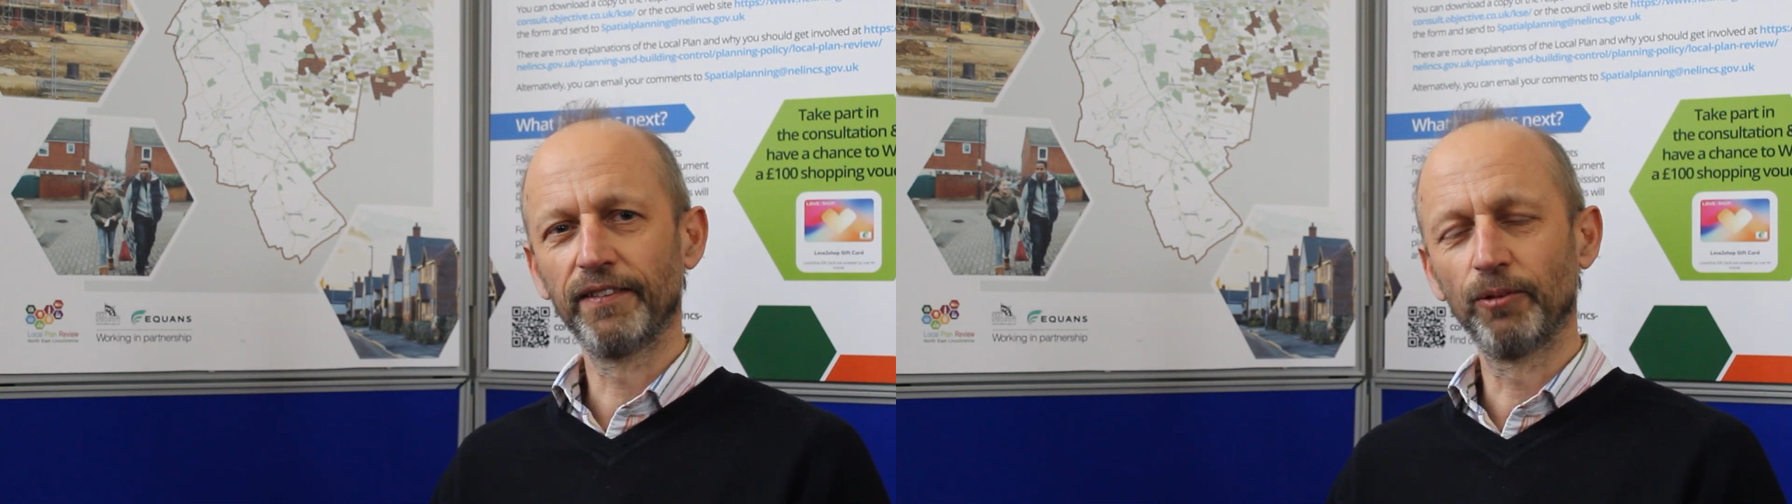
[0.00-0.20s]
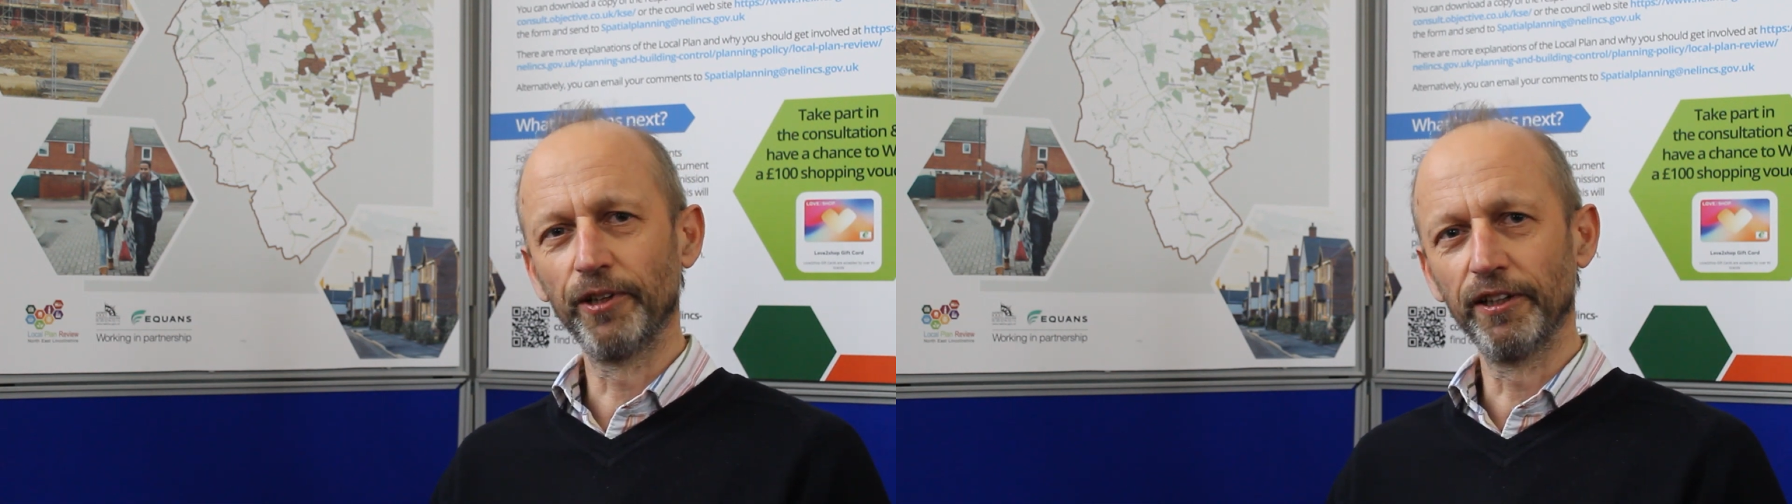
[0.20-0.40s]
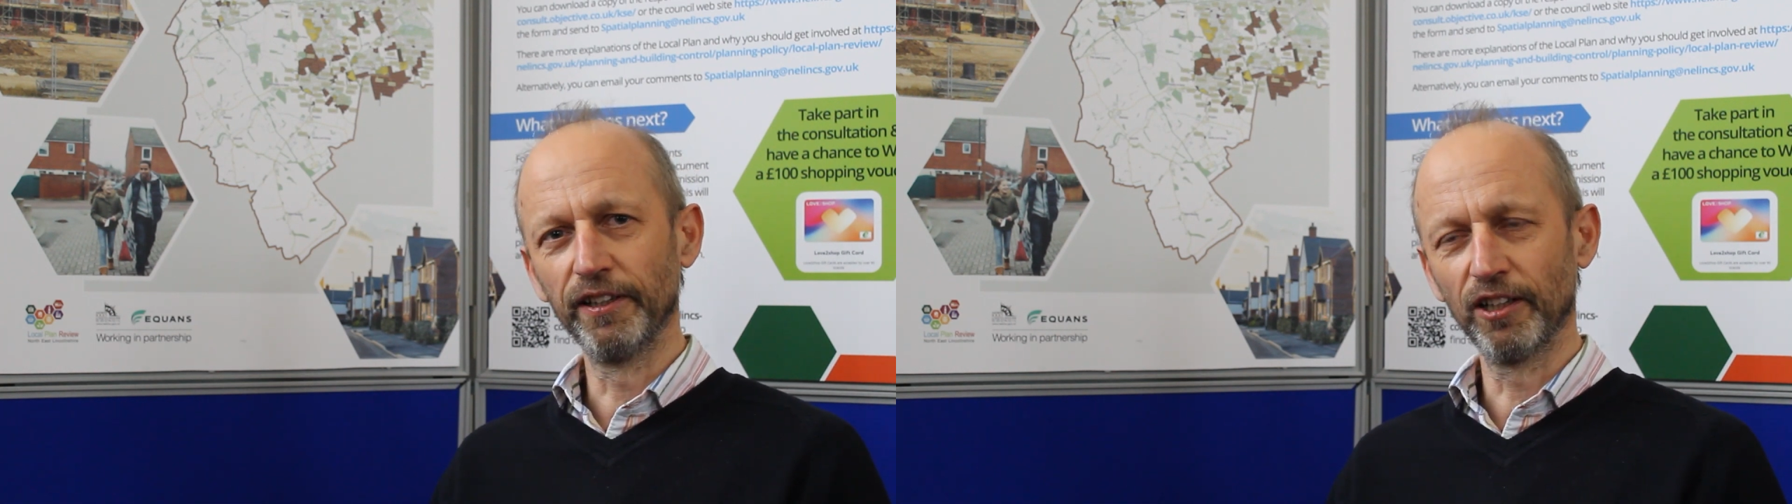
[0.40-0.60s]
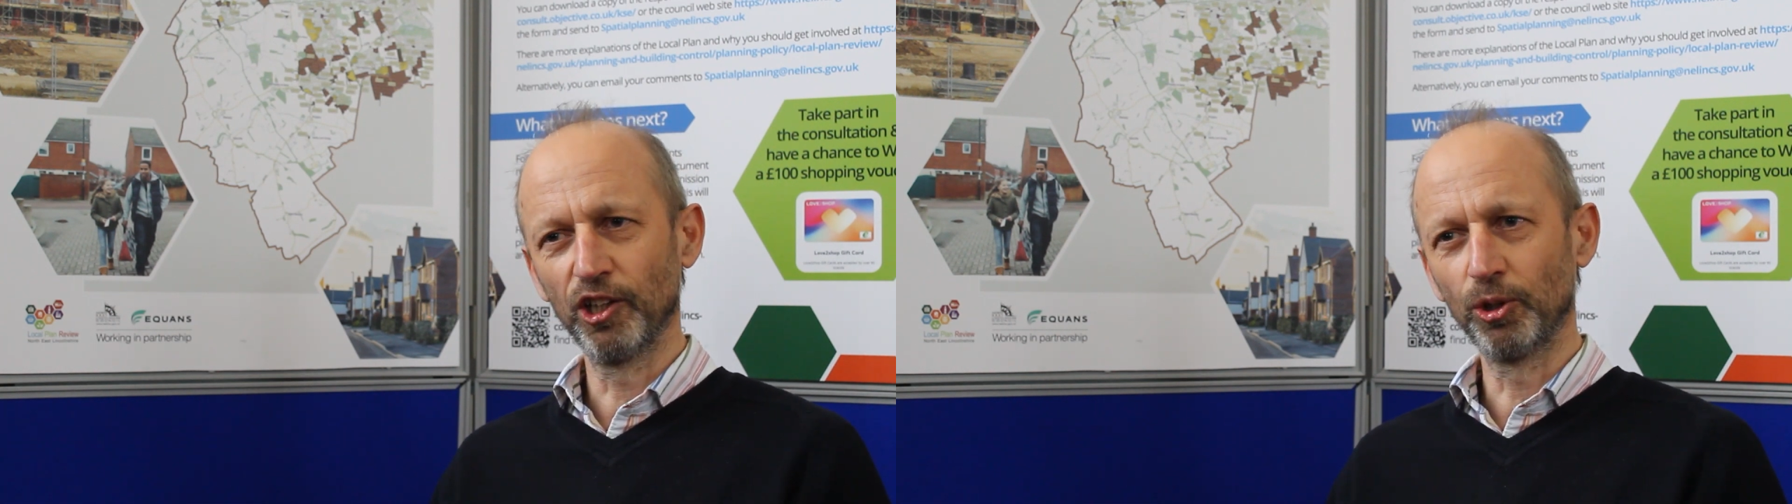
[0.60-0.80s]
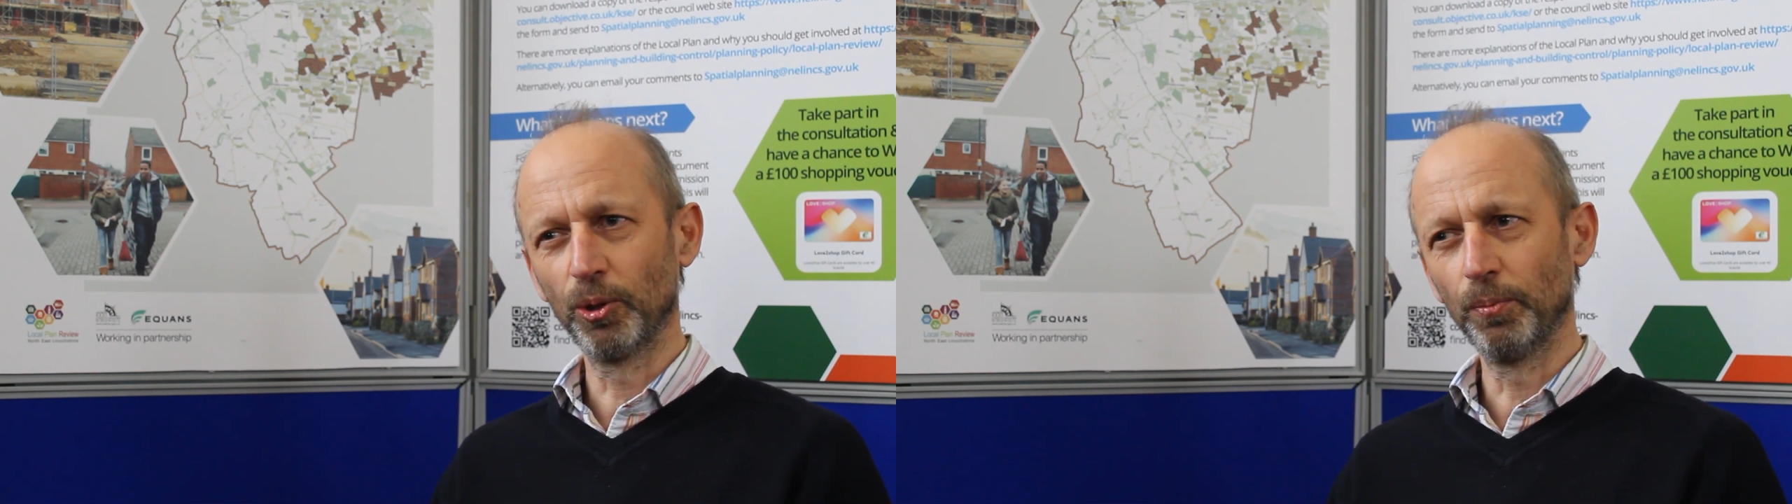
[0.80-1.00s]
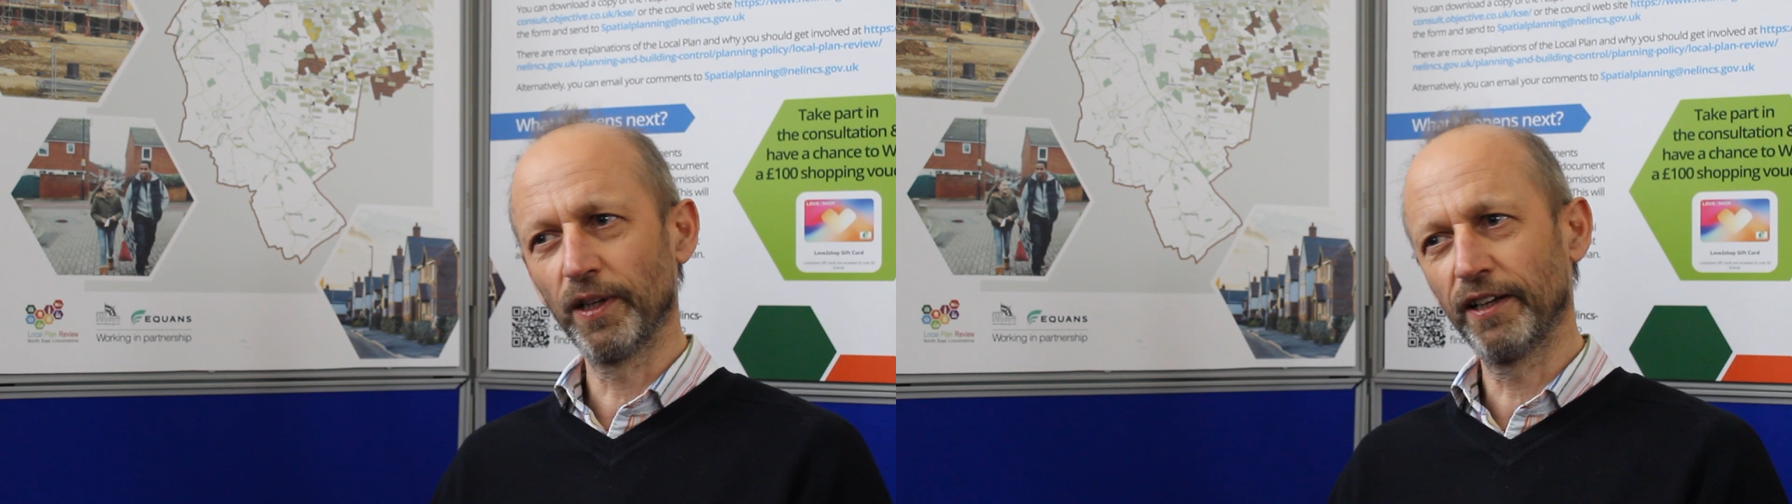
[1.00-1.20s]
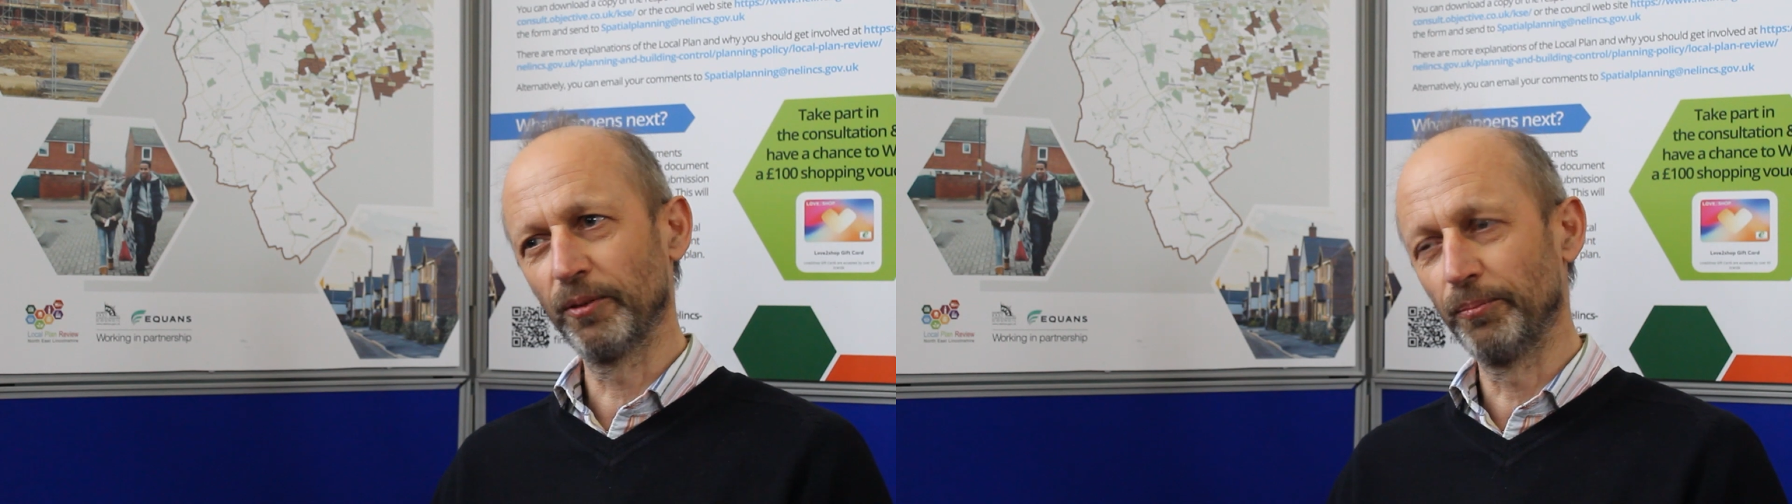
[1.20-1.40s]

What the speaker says: within the local plan